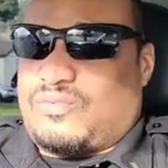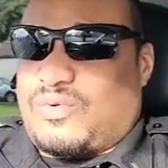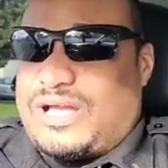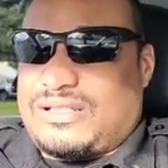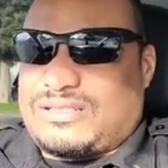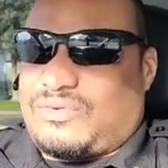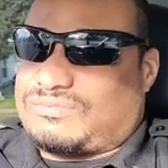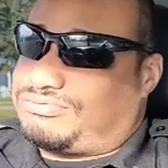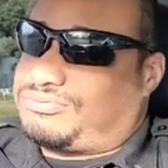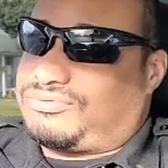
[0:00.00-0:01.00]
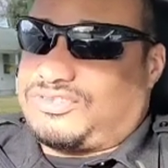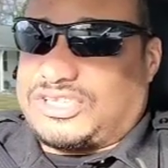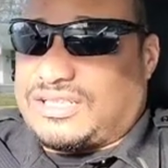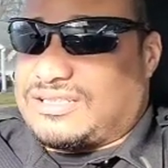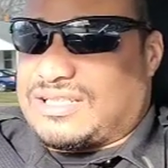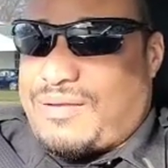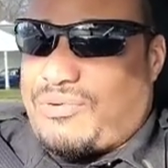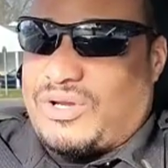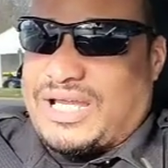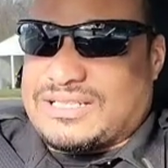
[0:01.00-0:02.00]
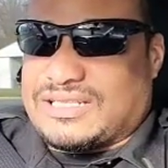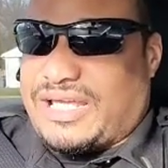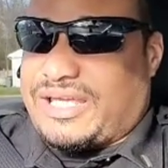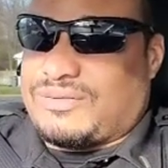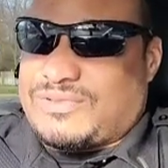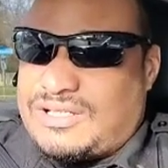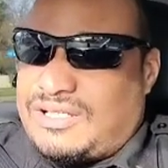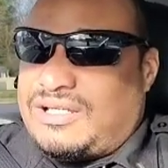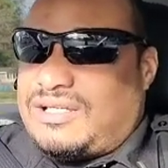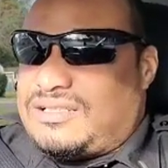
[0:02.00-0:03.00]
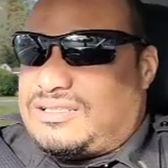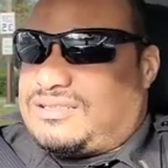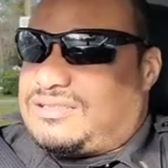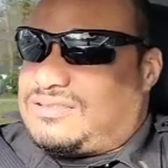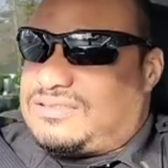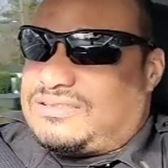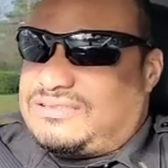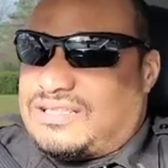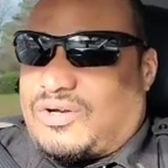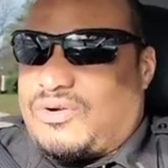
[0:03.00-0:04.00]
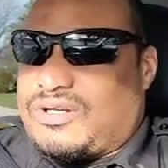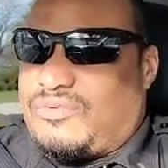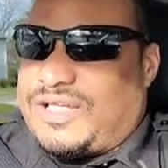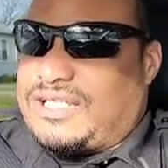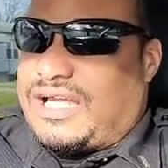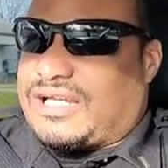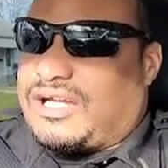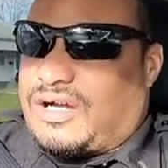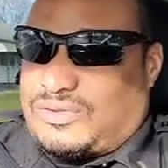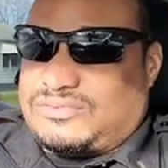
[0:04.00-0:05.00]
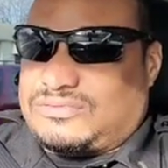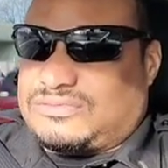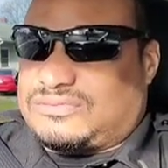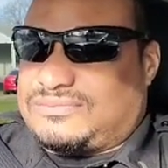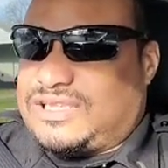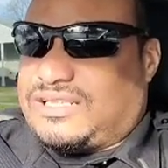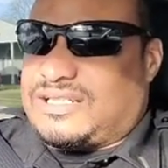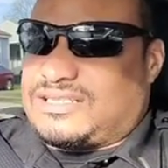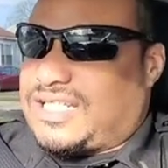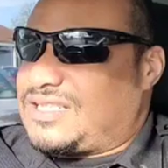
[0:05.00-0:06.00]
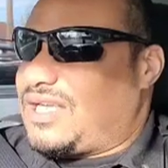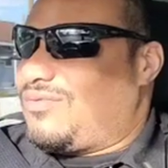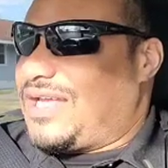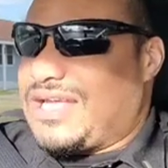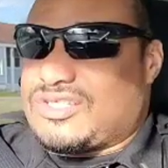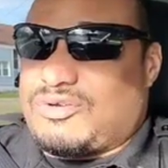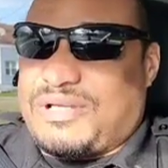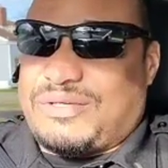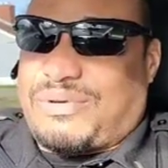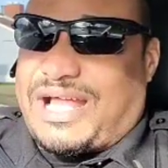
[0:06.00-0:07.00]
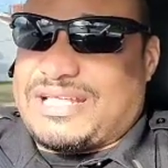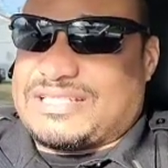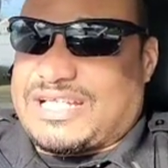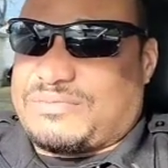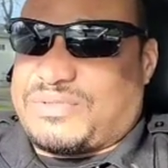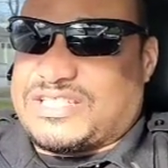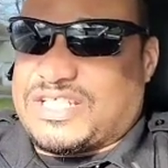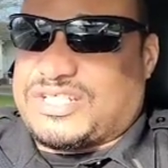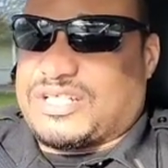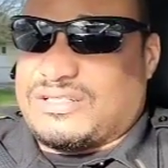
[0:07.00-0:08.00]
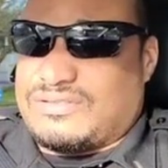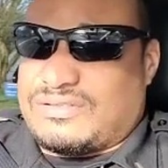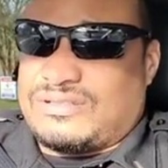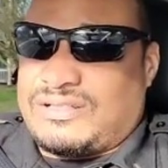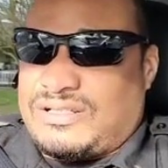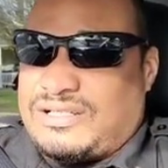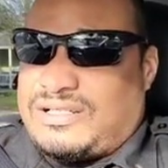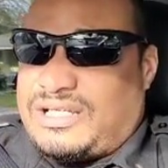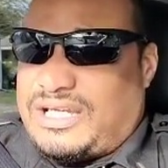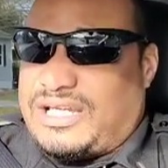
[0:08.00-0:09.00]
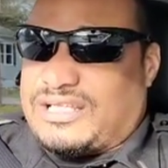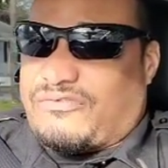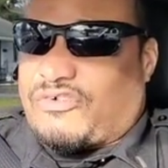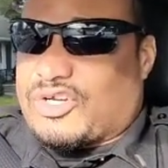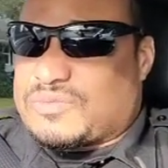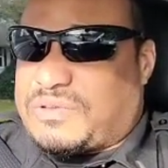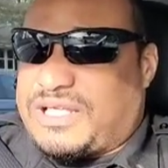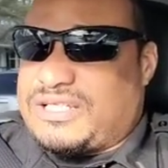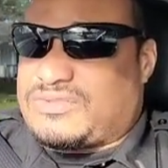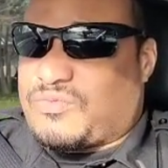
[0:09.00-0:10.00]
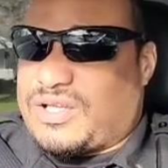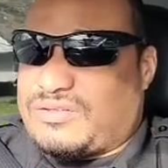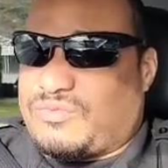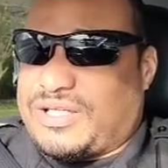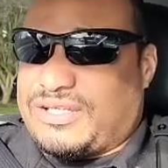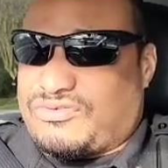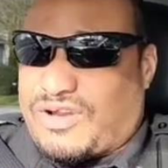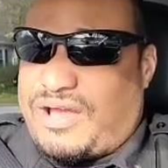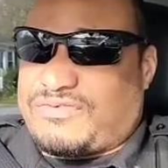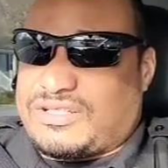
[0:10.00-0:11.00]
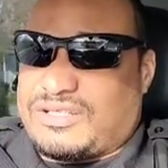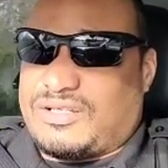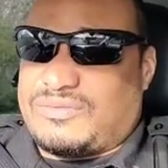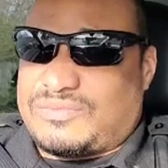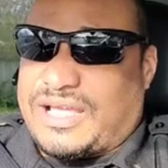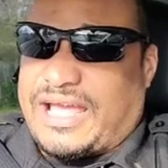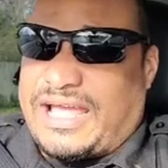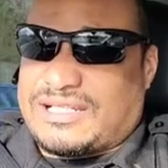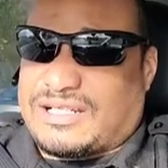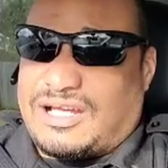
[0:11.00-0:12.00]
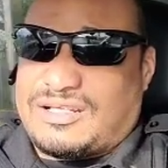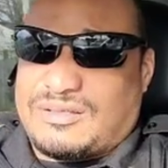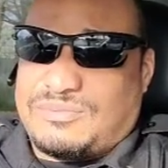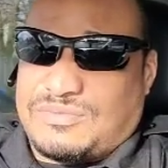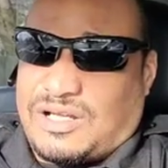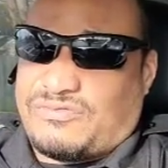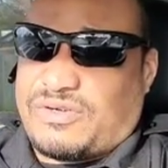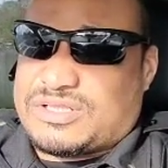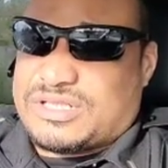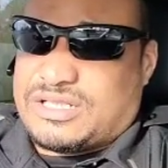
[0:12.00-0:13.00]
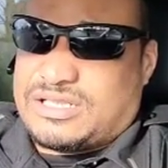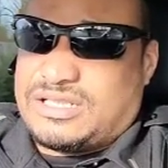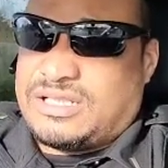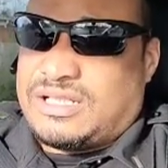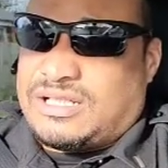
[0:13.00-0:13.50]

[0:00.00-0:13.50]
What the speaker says: what? Jeez, that boy has a name. The corner we let go because they said we had too many bodies at the position in the first place when we drafted him and had to cut him, unfortunately.